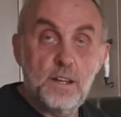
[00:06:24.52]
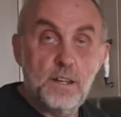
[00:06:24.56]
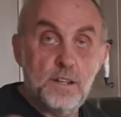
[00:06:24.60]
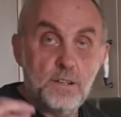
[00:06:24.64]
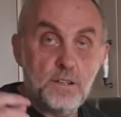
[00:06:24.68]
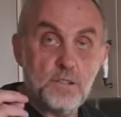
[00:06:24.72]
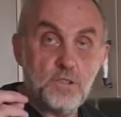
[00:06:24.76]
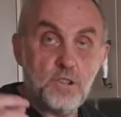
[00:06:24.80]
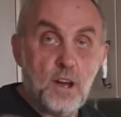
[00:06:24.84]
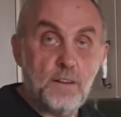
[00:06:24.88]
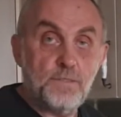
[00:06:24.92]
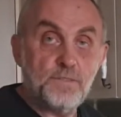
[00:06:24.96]

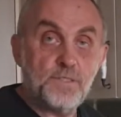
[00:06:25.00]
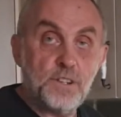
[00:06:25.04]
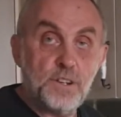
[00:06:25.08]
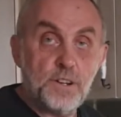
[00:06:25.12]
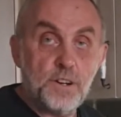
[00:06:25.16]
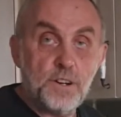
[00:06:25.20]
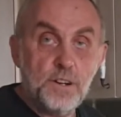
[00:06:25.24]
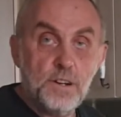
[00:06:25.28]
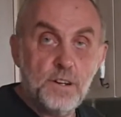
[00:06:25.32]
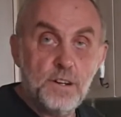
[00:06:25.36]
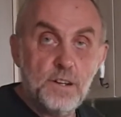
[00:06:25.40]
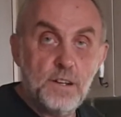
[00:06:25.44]

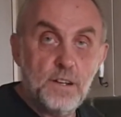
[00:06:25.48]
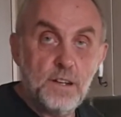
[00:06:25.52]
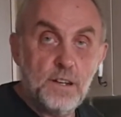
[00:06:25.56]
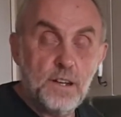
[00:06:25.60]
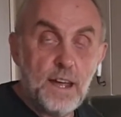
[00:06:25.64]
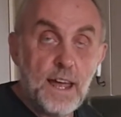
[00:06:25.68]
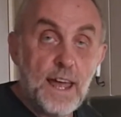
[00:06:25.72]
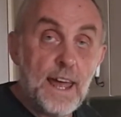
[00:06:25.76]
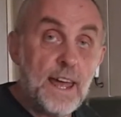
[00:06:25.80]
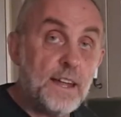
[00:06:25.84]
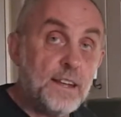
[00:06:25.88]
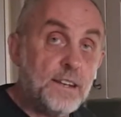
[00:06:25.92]
softer
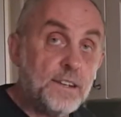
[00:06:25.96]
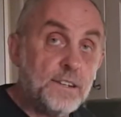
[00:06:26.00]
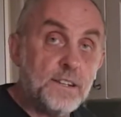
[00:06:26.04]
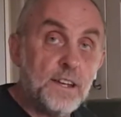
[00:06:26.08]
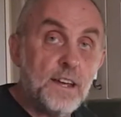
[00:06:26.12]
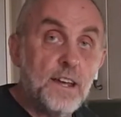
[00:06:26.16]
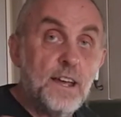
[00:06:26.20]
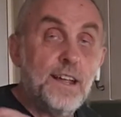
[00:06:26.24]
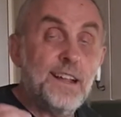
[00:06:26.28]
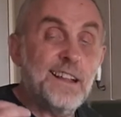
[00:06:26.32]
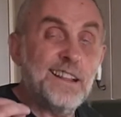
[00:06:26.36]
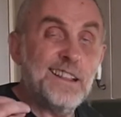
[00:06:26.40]
and
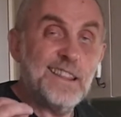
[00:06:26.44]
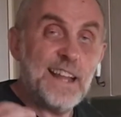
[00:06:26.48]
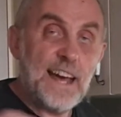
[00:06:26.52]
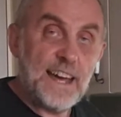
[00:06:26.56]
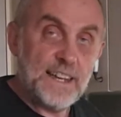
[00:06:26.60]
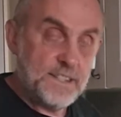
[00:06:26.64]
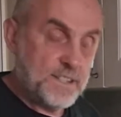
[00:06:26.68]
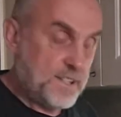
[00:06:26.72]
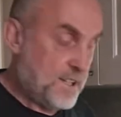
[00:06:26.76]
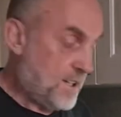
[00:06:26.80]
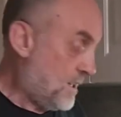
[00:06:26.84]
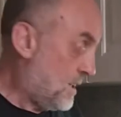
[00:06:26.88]

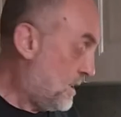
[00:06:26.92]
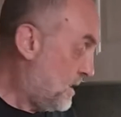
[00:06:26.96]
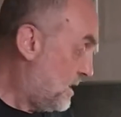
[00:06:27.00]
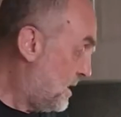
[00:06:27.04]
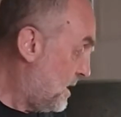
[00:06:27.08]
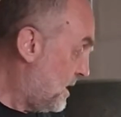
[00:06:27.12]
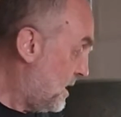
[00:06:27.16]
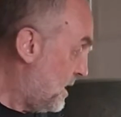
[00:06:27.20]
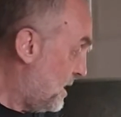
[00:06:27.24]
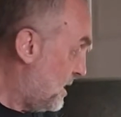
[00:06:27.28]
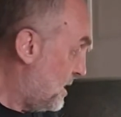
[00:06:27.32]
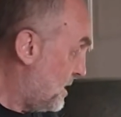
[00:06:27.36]
lighter.
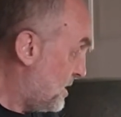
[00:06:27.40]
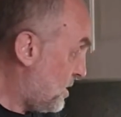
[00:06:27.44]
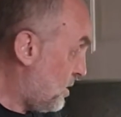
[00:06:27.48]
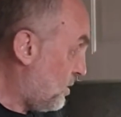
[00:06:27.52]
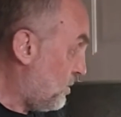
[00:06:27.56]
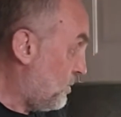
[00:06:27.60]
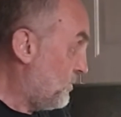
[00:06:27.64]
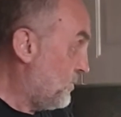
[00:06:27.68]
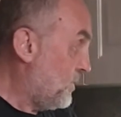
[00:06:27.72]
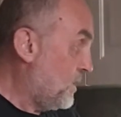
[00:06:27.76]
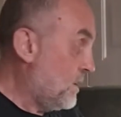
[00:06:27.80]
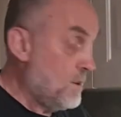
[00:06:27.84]

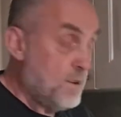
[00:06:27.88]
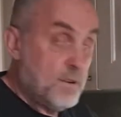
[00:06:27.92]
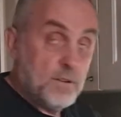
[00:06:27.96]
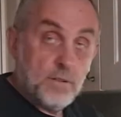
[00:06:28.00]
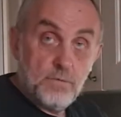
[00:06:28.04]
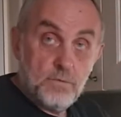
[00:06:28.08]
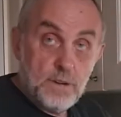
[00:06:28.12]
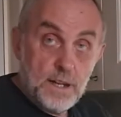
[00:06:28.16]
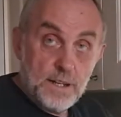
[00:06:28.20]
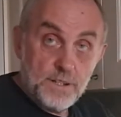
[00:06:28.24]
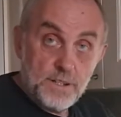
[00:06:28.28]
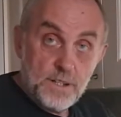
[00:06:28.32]
So,
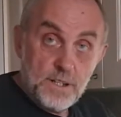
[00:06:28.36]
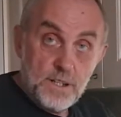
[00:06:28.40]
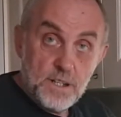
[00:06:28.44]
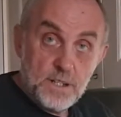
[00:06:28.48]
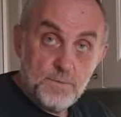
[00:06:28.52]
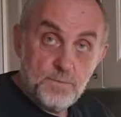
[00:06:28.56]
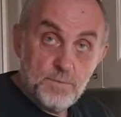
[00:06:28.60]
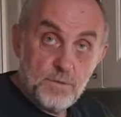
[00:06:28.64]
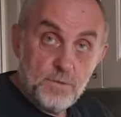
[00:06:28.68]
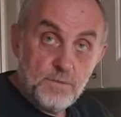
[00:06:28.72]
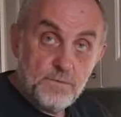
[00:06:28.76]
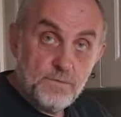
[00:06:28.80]
1
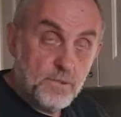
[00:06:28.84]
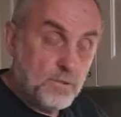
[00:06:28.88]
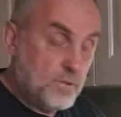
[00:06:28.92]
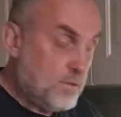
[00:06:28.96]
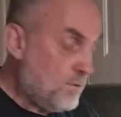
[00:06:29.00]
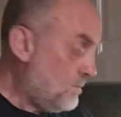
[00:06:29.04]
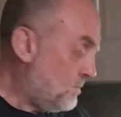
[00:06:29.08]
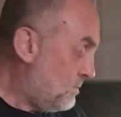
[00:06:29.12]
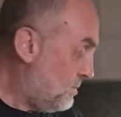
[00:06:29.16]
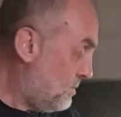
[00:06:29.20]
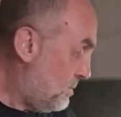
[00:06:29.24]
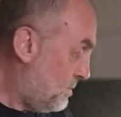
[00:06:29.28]

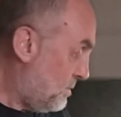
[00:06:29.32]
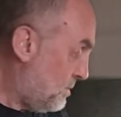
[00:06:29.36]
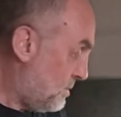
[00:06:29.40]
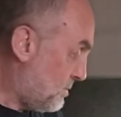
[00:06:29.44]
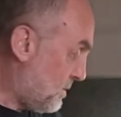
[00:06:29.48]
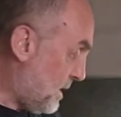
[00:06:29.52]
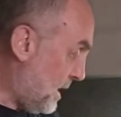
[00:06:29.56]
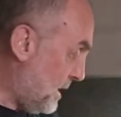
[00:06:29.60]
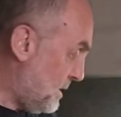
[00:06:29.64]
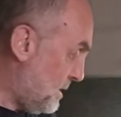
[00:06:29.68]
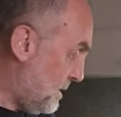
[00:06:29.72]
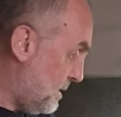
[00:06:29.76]
teaspoonful,
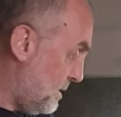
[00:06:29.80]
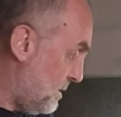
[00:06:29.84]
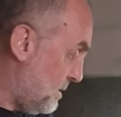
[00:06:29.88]
right?